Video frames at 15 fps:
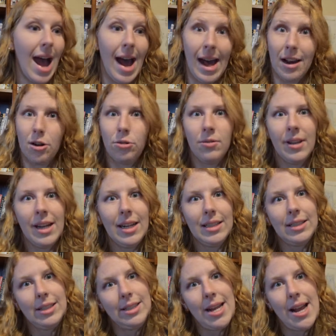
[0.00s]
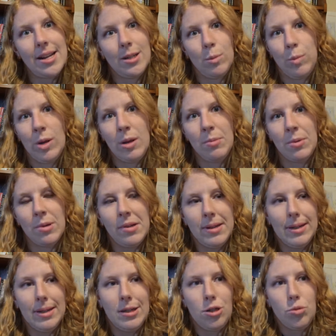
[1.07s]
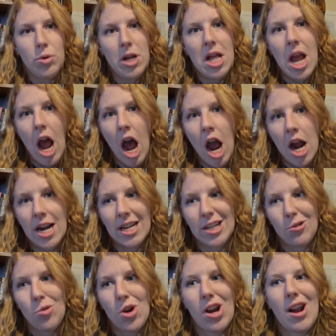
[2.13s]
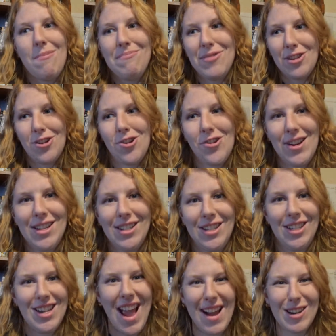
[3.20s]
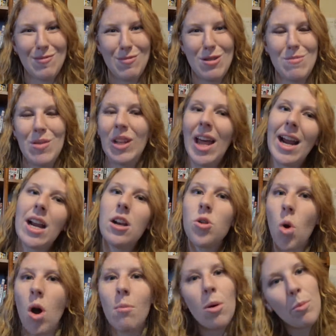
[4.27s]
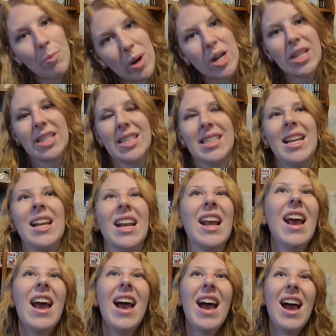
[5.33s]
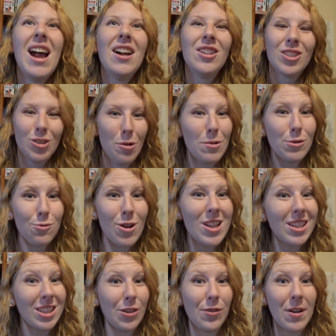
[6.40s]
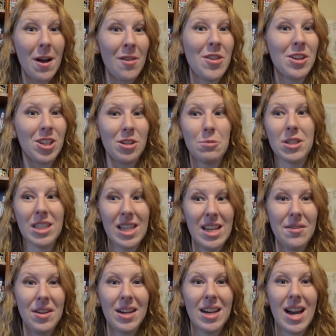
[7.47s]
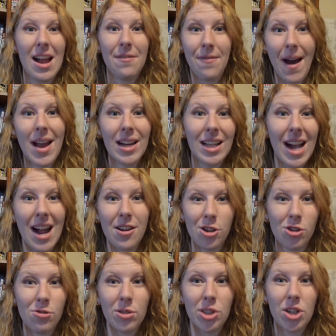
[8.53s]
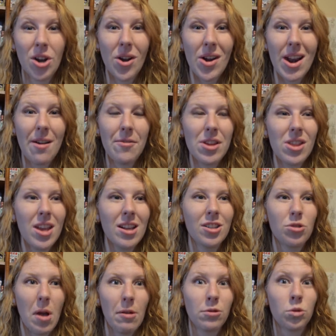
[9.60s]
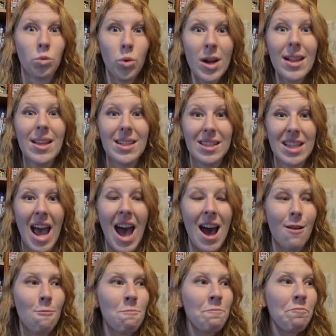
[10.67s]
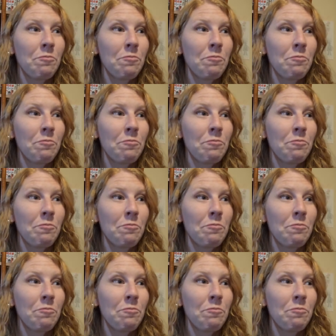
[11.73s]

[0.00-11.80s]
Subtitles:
I don't like to talk to people, and it's really hard to work up the courage to talk to people like a normal person. So it was really difficult that she was leaving, and I'd finally gotten used to her and everything, so I was really sad.